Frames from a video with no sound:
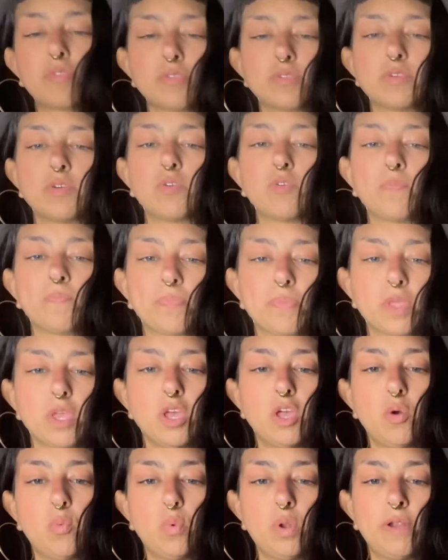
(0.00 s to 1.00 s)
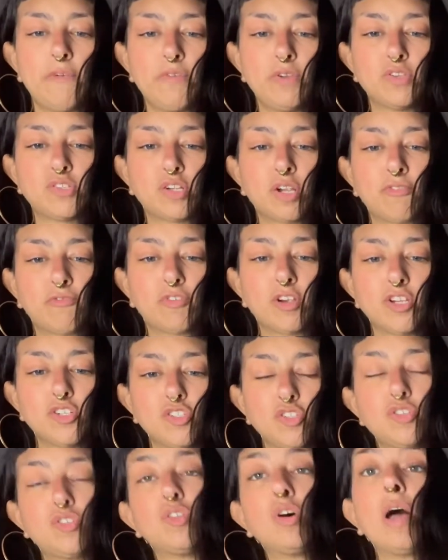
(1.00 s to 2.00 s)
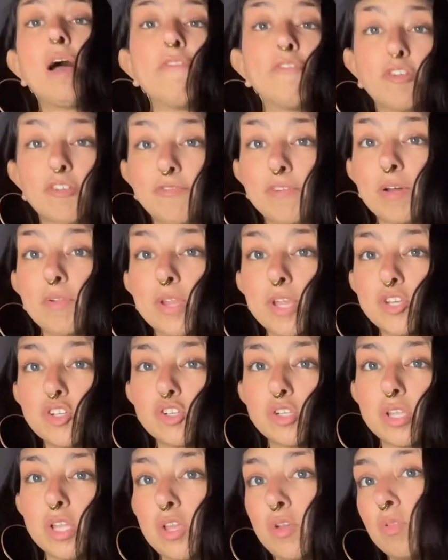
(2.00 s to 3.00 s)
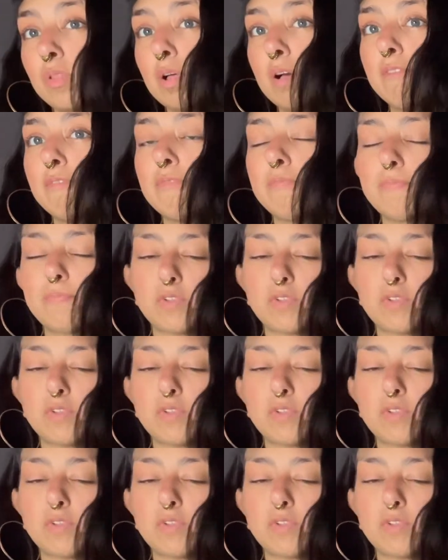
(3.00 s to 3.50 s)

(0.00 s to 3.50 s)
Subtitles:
So whenever you start fresh, you still have your foundation that you love.